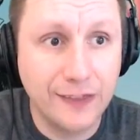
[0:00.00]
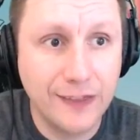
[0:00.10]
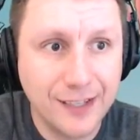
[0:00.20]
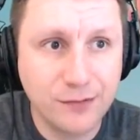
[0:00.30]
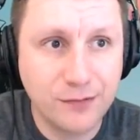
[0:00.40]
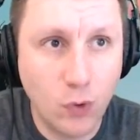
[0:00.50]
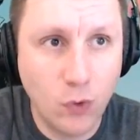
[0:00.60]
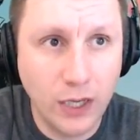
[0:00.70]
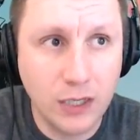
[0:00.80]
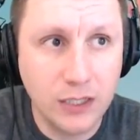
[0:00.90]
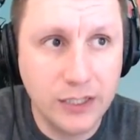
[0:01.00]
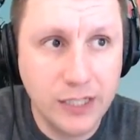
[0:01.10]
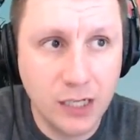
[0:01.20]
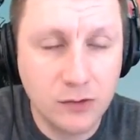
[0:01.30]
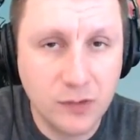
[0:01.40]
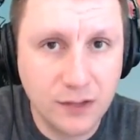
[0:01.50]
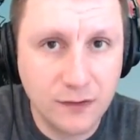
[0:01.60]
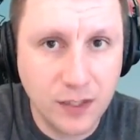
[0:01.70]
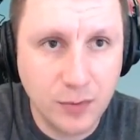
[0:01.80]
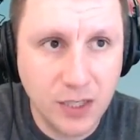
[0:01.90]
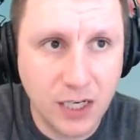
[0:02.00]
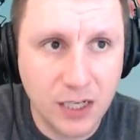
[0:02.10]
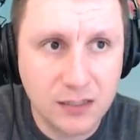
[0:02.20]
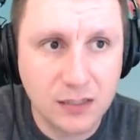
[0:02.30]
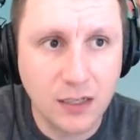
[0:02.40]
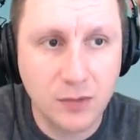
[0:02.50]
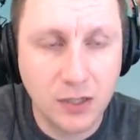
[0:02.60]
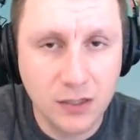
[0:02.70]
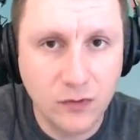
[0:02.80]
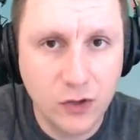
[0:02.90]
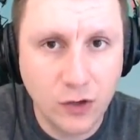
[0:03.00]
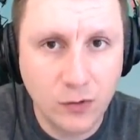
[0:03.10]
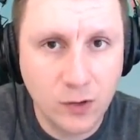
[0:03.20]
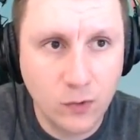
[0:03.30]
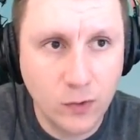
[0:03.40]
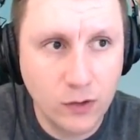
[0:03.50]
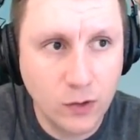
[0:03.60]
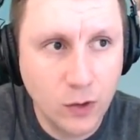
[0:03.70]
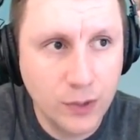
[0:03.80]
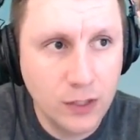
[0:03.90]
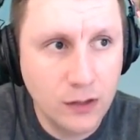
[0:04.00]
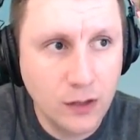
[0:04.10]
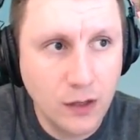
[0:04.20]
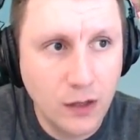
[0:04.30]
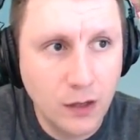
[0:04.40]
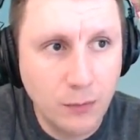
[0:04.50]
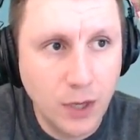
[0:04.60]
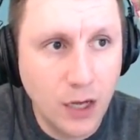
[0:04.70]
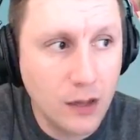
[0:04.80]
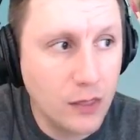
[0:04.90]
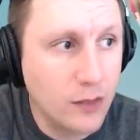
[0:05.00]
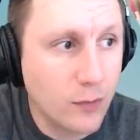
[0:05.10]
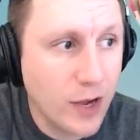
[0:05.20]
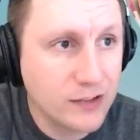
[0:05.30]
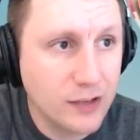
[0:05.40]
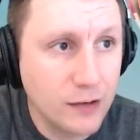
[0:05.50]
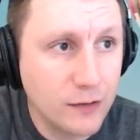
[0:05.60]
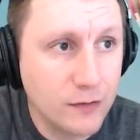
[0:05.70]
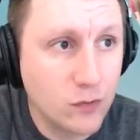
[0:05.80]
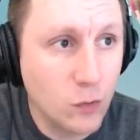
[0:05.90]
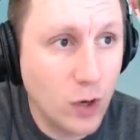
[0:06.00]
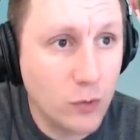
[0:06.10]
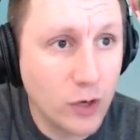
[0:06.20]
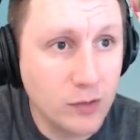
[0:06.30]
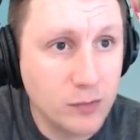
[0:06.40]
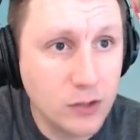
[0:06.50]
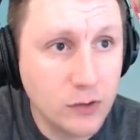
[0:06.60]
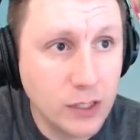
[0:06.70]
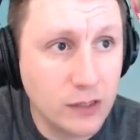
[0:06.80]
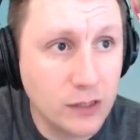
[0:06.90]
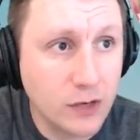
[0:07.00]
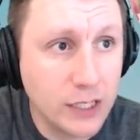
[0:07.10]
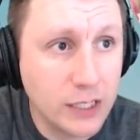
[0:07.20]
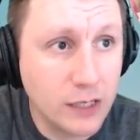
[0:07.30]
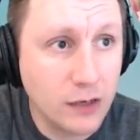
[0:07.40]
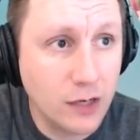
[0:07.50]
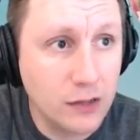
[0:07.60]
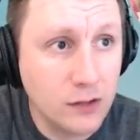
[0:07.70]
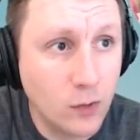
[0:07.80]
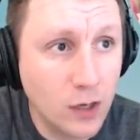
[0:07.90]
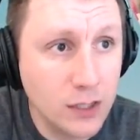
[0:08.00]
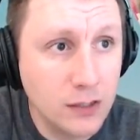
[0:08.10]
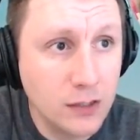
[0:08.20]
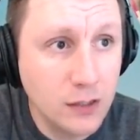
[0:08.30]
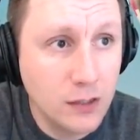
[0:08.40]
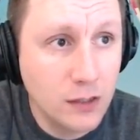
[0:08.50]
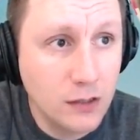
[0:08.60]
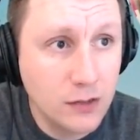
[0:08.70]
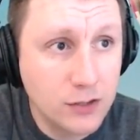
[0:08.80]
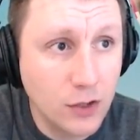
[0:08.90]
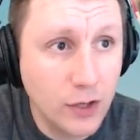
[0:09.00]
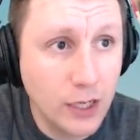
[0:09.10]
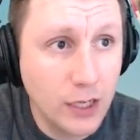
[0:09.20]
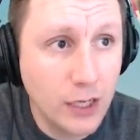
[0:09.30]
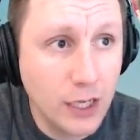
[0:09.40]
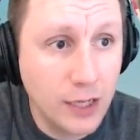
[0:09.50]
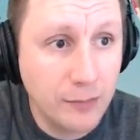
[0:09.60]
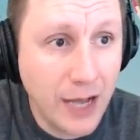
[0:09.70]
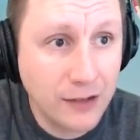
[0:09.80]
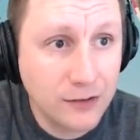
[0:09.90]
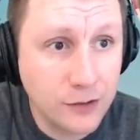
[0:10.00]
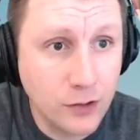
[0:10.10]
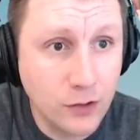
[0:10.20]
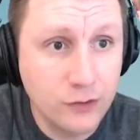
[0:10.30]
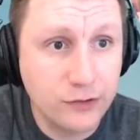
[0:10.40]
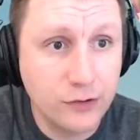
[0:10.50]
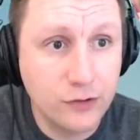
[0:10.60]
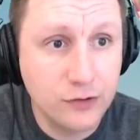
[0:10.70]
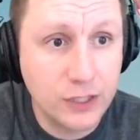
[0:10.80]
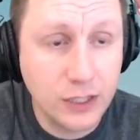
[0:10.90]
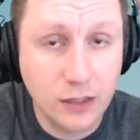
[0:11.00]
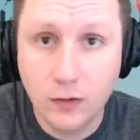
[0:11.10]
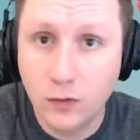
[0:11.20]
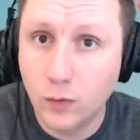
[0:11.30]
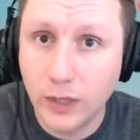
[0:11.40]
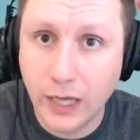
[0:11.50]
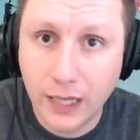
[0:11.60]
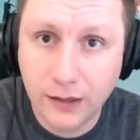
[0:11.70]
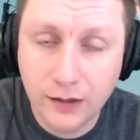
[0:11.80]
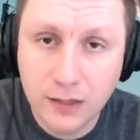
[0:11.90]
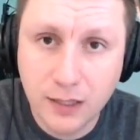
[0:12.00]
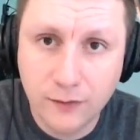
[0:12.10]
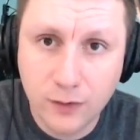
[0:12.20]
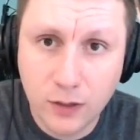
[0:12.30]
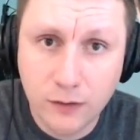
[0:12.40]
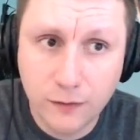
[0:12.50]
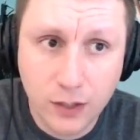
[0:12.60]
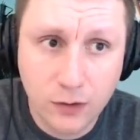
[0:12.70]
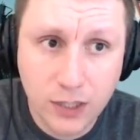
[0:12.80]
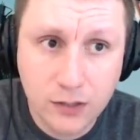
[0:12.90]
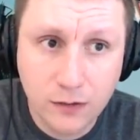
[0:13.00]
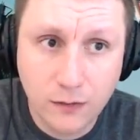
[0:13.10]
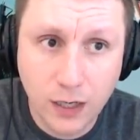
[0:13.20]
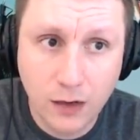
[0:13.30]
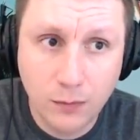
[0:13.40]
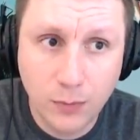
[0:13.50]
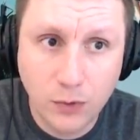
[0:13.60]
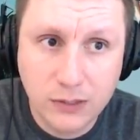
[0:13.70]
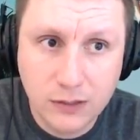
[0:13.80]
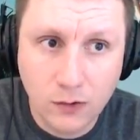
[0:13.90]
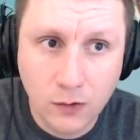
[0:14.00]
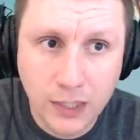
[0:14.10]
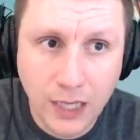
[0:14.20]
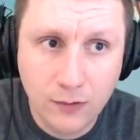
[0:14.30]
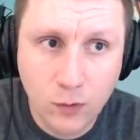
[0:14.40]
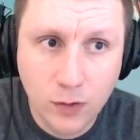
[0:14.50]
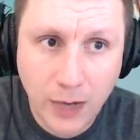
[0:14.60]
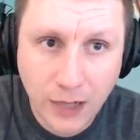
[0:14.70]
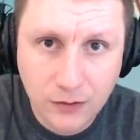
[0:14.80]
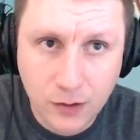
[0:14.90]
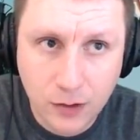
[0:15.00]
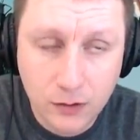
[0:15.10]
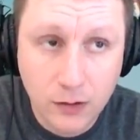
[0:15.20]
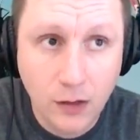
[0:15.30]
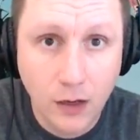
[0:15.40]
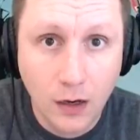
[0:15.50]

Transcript: at this point done with the VPS. I'm going to leave the terminal window open, but the rest of what we're going to be doing is right here in the wallet. So in masternodes, you see we edited the configuration file, but we still only have one masternode.